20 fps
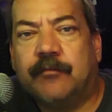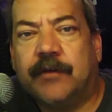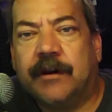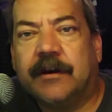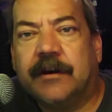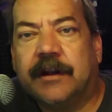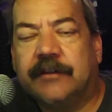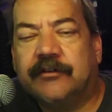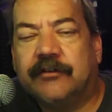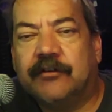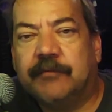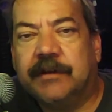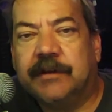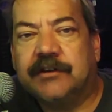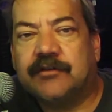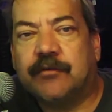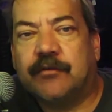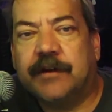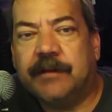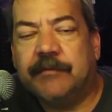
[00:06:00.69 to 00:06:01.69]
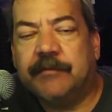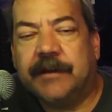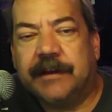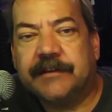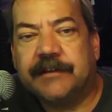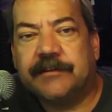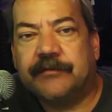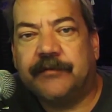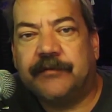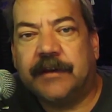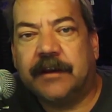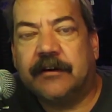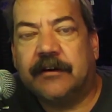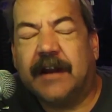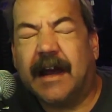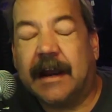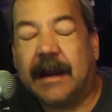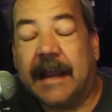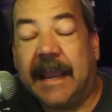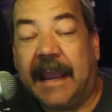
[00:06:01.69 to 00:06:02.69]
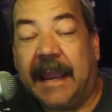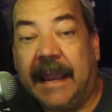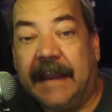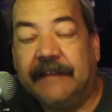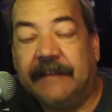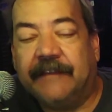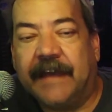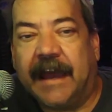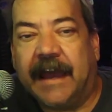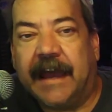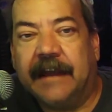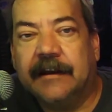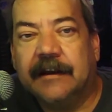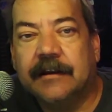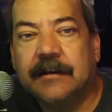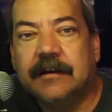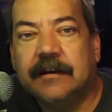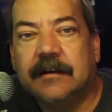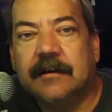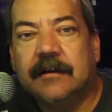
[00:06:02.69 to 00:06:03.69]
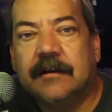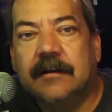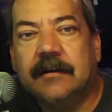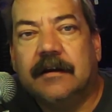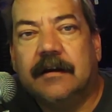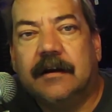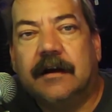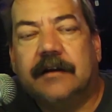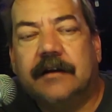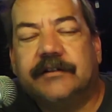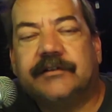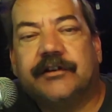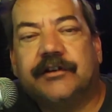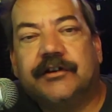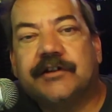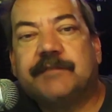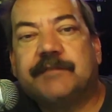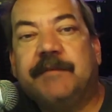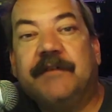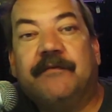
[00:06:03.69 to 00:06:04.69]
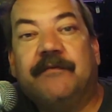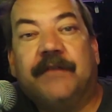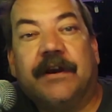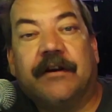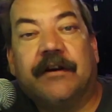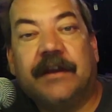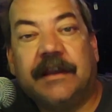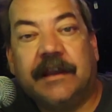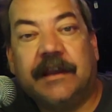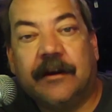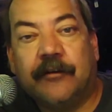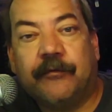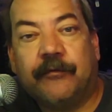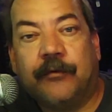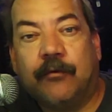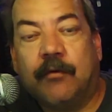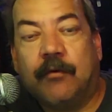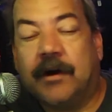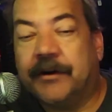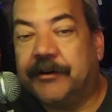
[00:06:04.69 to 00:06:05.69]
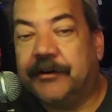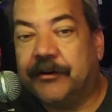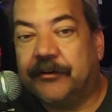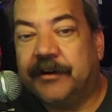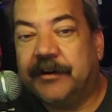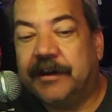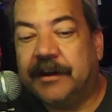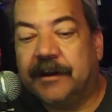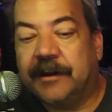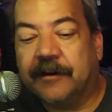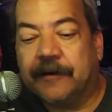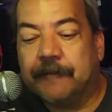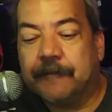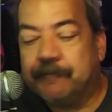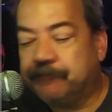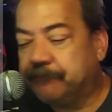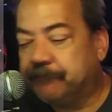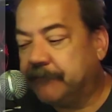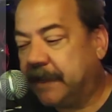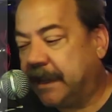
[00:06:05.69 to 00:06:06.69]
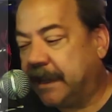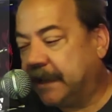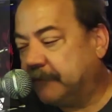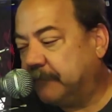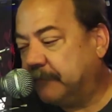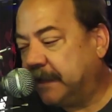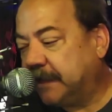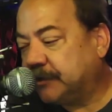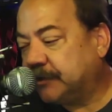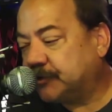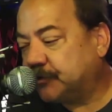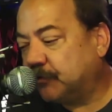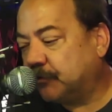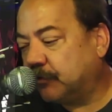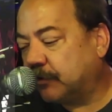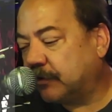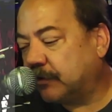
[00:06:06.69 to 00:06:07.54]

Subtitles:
and it took me 20 minutes to figure it out. I hate that. So just be very careful while you're in here and make sure